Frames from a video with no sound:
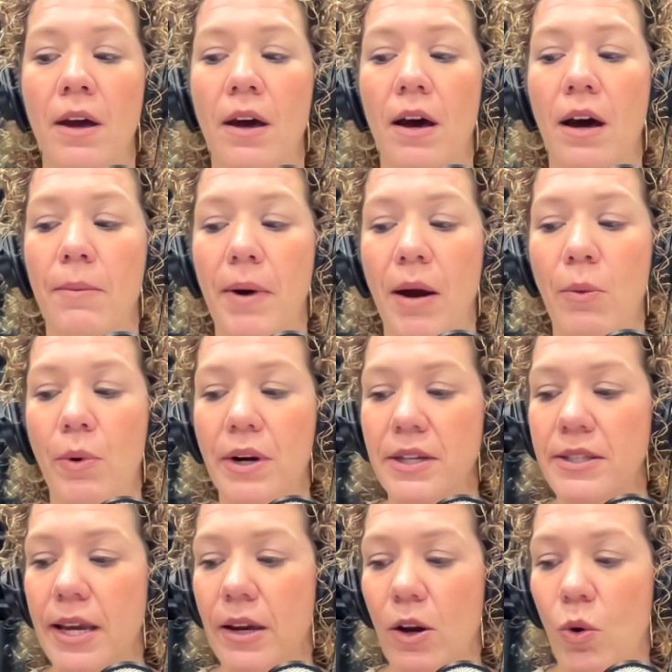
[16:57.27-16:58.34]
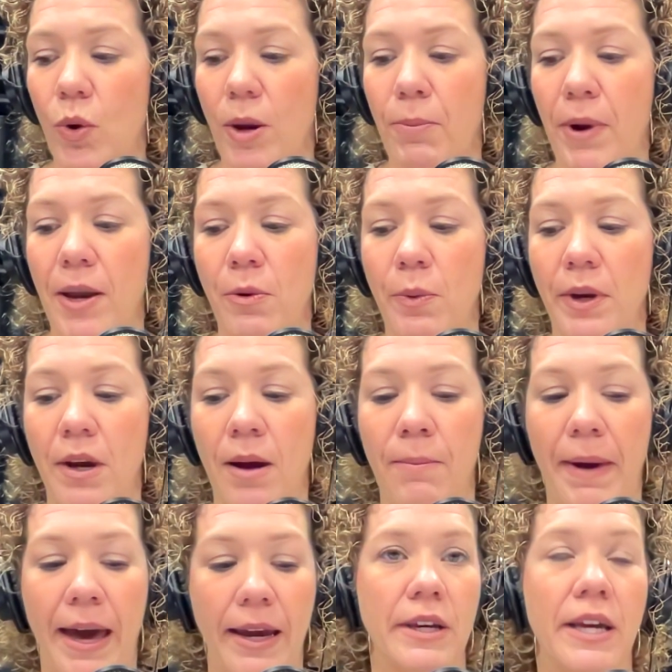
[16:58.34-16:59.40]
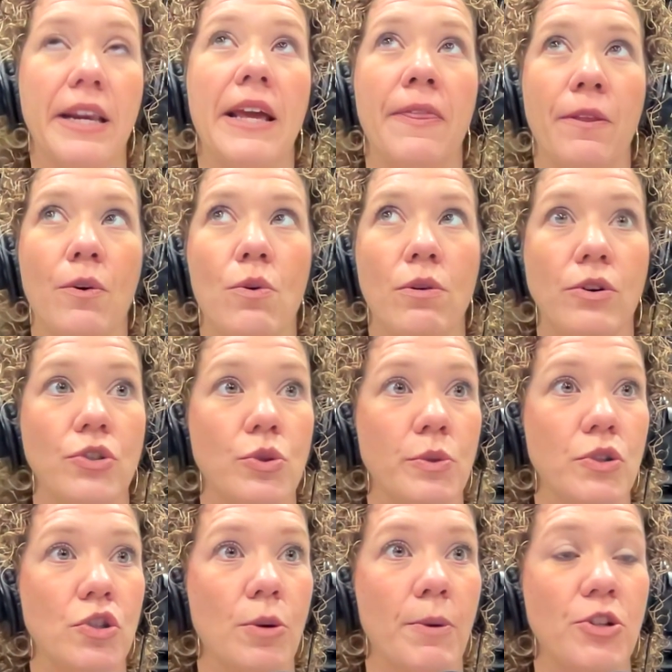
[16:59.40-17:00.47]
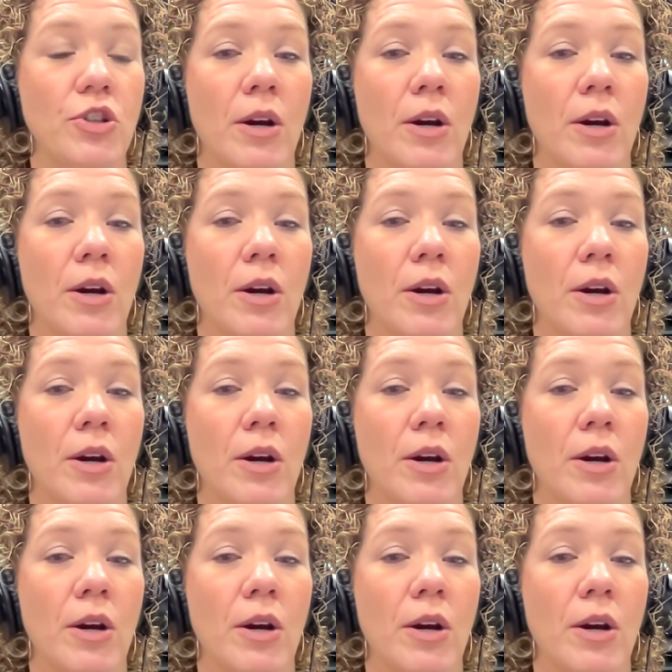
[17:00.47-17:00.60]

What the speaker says: I want to take a quick break. When we come back, Kid in the Corner is doing so much.